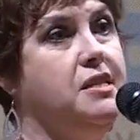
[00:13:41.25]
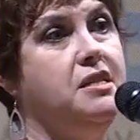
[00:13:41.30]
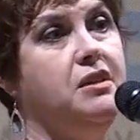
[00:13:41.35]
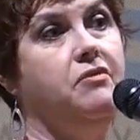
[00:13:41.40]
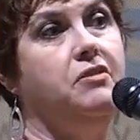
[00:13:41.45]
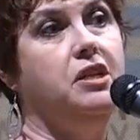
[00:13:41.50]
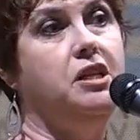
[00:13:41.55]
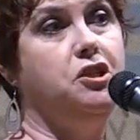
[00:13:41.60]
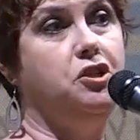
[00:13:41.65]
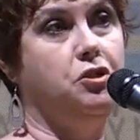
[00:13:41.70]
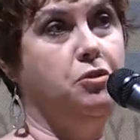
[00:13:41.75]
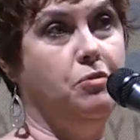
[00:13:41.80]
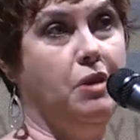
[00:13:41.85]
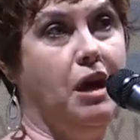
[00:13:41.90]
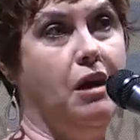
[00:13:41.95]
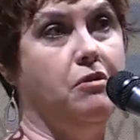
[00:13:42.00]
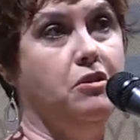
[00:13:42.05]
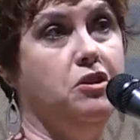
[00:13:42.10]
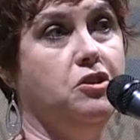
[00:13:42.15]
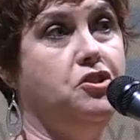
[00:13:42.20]
72
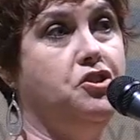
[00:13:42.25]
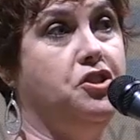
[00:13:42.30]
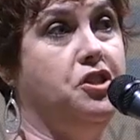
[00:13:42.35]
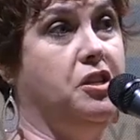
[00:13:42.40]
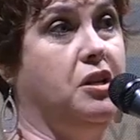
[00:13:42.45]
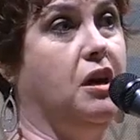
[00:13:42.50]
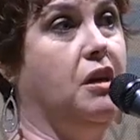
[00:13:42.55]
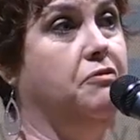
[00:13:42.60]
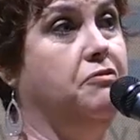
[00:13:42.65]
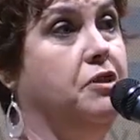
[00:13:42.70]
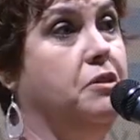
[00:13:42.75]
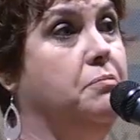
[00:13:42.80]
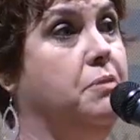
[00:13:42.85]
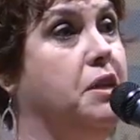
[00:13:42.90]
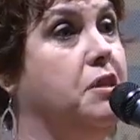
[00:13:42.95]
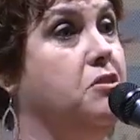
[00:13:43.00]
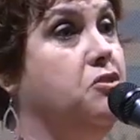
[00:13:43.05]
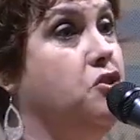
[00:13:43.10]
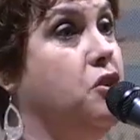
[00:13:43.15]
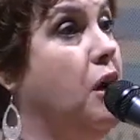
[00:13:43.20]
hours, she had offered
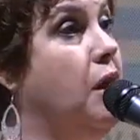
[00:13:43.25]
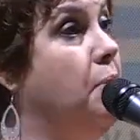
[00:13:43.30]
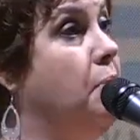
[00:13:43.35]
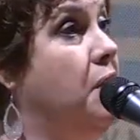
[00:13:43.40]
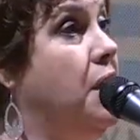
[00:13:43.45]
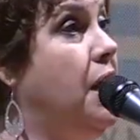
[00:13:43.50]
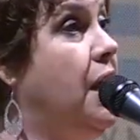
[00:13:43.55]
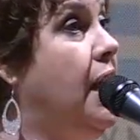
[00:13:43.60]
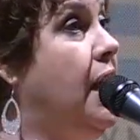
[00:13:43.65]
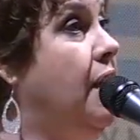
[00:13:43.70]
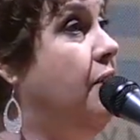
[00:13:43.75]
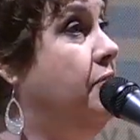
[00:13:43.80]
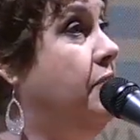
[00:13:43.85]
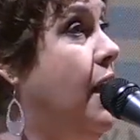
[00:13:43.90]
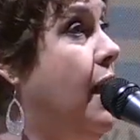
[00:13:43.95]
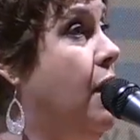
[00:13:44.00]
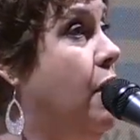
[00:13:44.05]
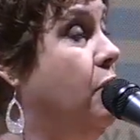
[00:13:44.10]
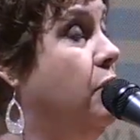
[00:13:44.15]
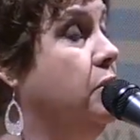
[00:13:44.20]
me the job that I have
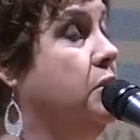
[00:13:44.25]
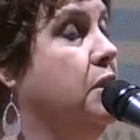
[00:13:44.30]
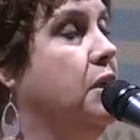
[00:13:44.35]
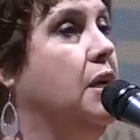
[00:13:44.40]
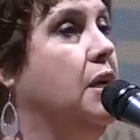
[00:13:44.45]
now.